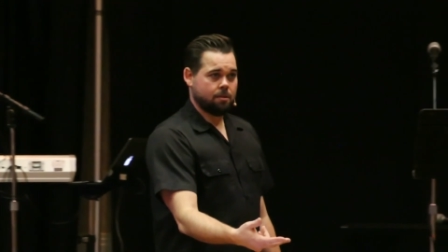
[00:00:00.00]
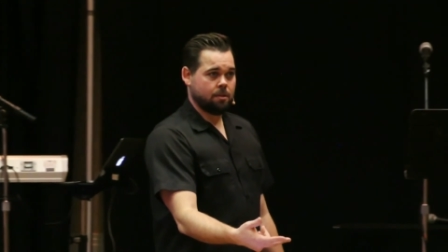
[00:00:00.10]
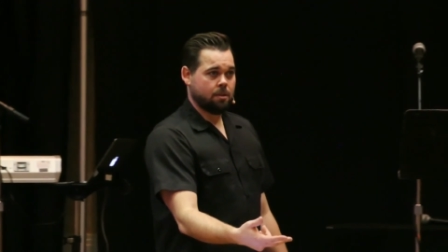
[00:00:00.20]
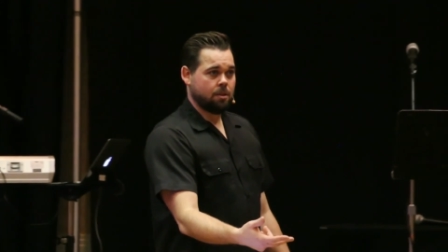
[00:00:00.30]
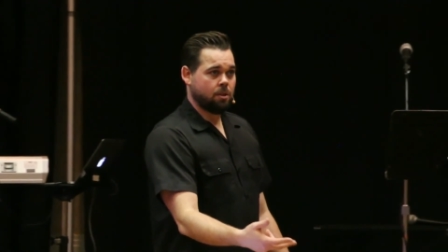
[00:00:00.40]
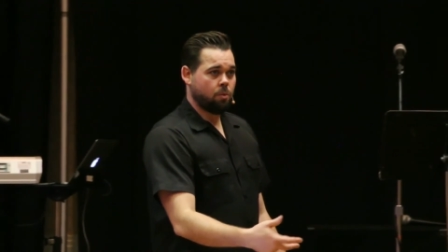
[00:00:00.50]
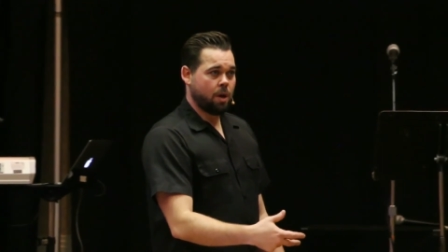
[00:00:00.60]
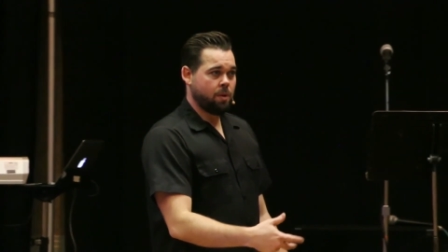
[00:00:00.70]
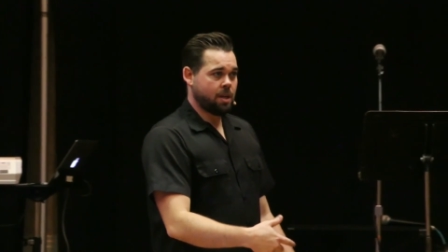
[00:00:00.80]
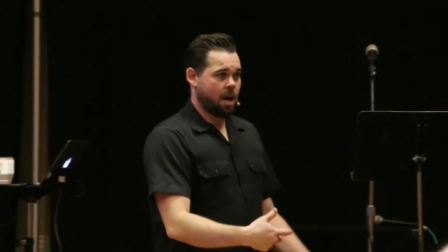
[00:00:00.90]
Yeah. The
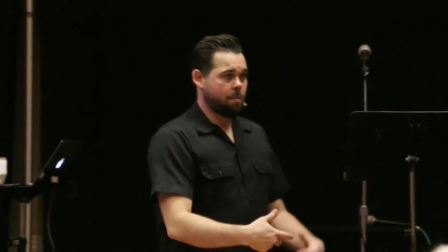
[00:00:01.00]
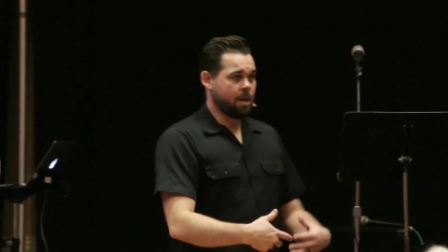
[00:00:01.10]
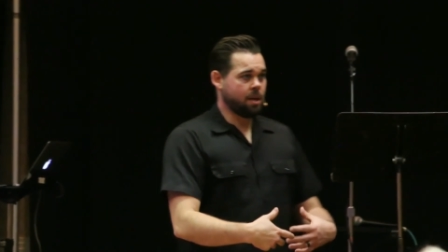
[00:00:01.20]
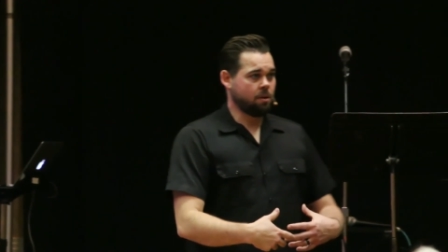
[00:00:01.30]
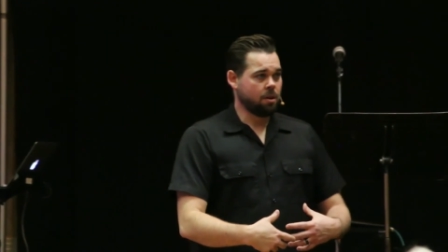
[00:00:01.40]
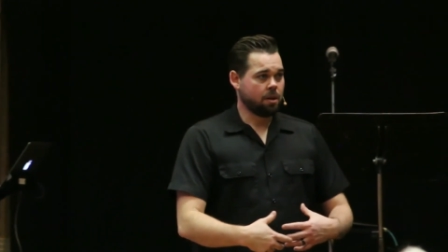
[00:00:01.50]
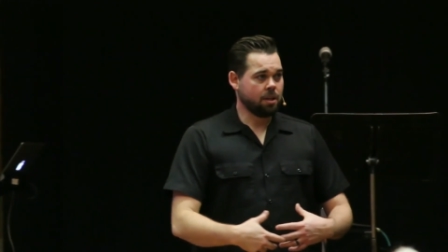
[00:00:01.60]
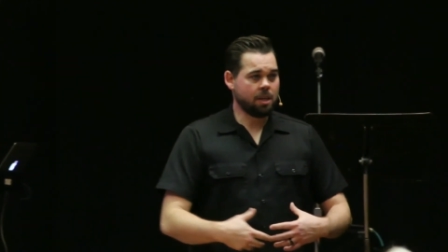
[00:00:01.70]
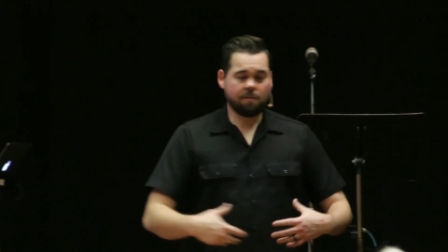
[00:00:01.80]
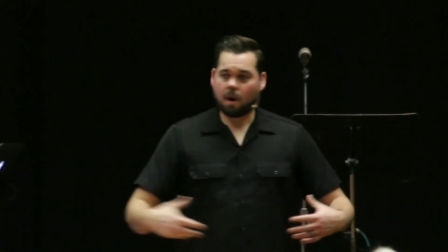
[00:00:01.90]
way we come in and
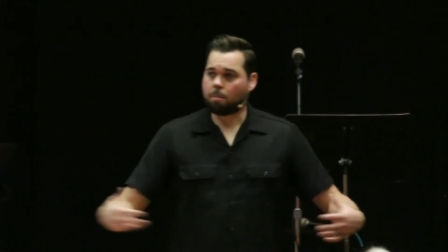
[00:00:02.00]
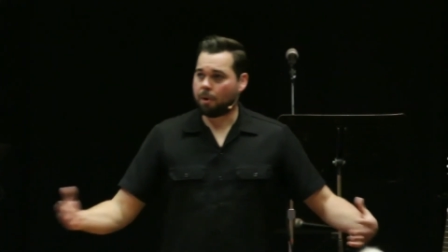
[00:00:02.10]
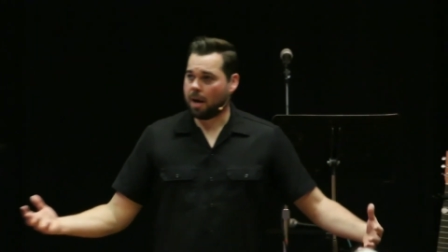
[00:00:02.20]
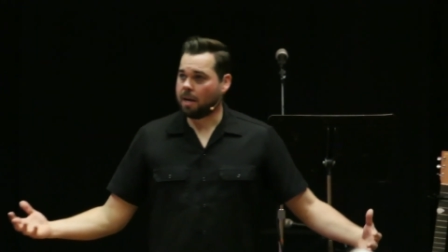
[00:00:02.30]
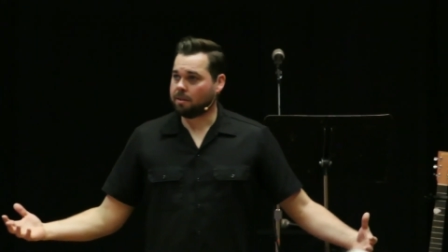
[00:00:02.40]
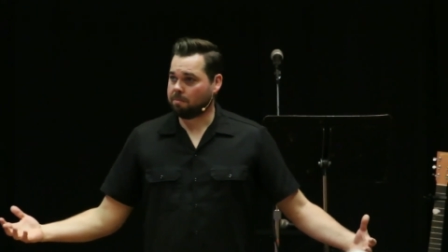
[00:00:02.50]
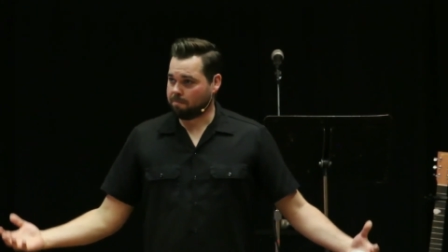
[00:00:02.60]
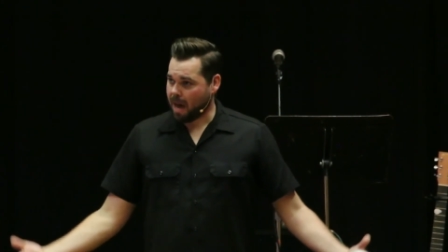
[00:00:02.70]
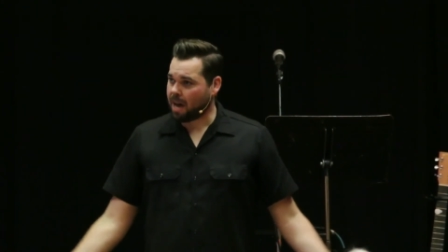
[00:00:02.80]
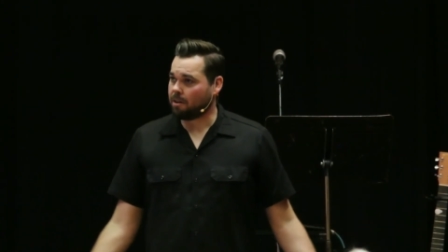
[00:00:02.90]
give our praise
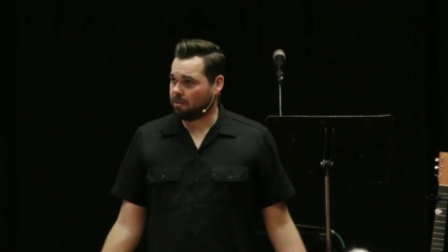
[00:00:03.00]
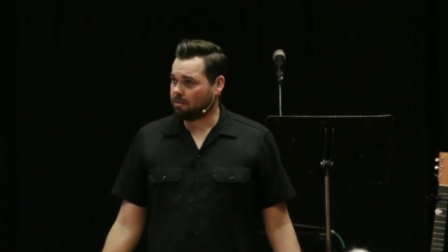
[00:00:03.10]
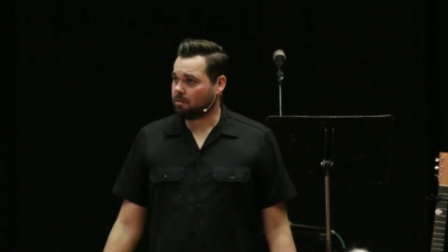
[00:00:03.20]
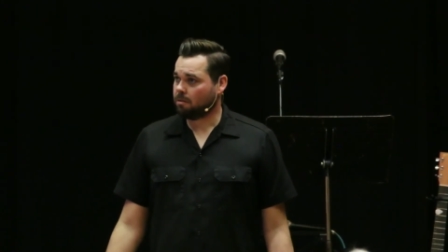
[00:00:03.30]
matters.